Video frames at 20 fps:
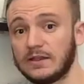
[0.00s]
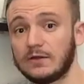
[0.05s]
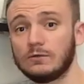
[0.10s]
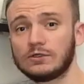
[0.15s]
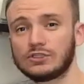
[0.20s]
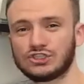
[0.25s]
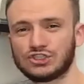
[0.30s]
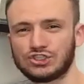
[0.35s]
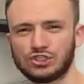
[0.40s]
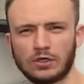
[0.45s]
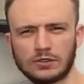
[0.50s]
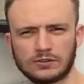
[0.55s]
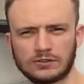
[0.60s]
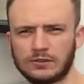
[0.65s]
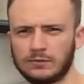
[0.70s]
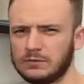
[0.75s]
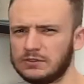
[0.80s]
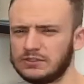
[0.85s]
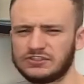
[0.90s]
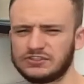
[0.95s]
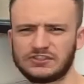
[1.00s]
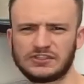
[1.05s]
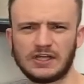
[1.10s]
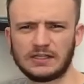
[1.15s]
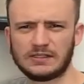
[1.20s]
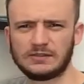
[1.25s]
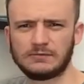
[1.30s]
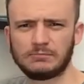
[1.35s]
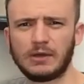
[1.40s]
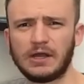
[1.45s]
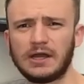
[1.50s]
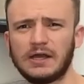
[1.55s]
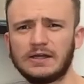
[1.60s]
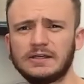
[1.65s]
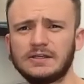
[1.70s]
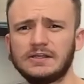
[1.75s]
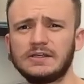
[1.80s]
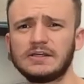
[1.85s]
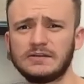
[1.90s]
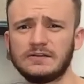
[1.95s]
were shocked, they were stunned
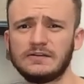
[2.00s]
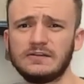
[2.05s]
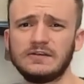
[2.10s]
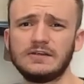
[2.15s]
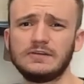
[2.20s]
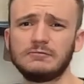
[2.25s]
by the